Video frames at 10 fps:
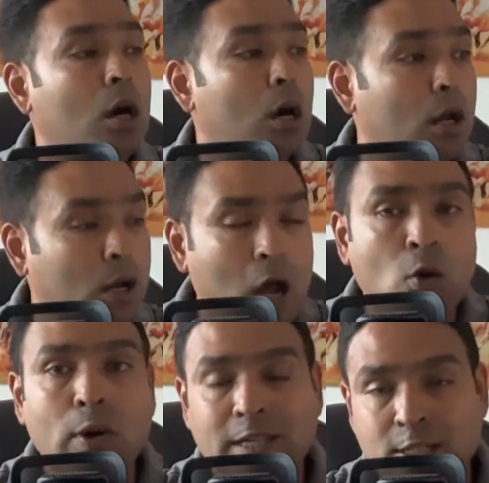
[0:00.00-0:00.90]

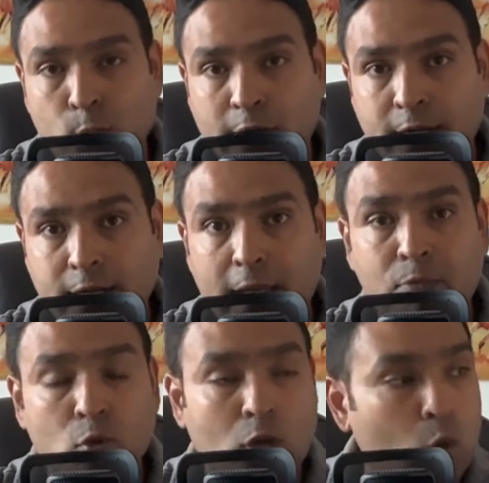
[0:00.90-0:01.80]
Rahu at this point in time
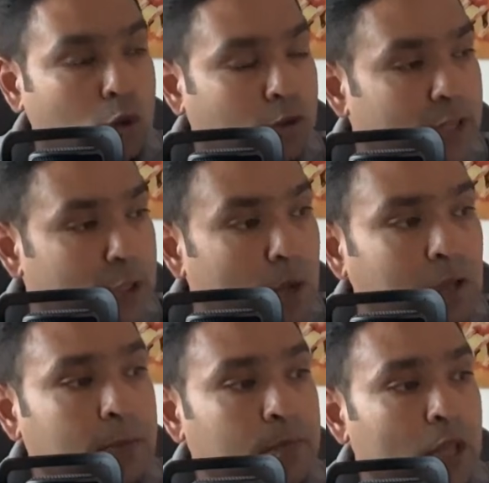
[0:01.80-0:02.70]
through the course of this
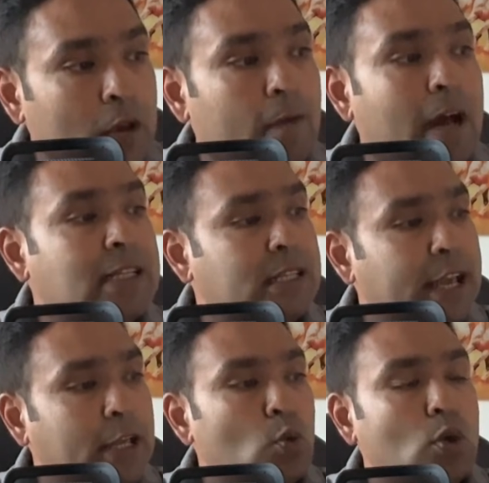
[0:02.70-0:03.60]
month, whilst
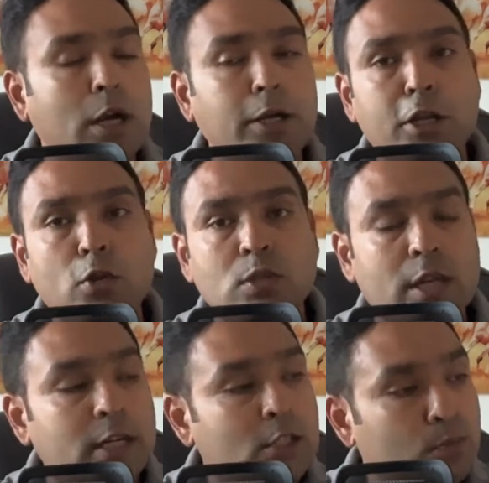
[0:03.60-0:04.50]
Ketu continues
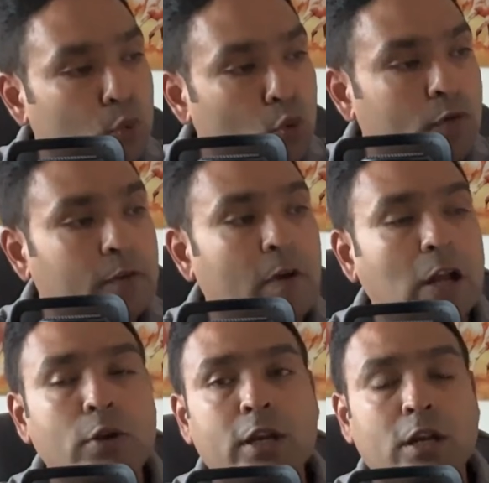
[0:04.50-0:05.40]
in its Purva
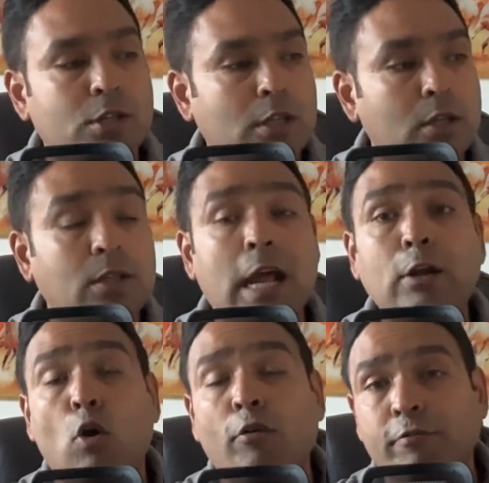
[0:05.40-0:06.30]
Falguni Nakshatra, that
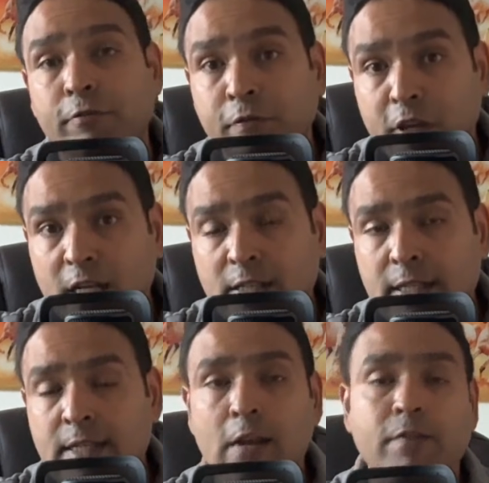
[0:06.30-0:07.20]
of Venus
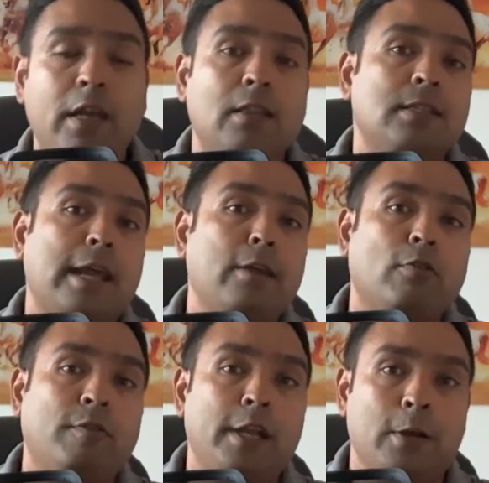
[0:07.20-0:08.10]
itself in the sign
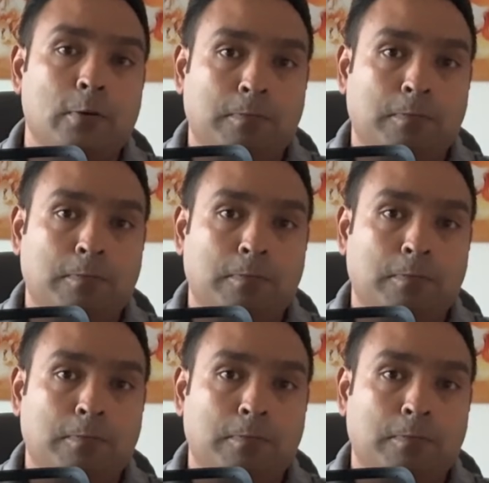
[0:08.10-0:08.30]
of Leo.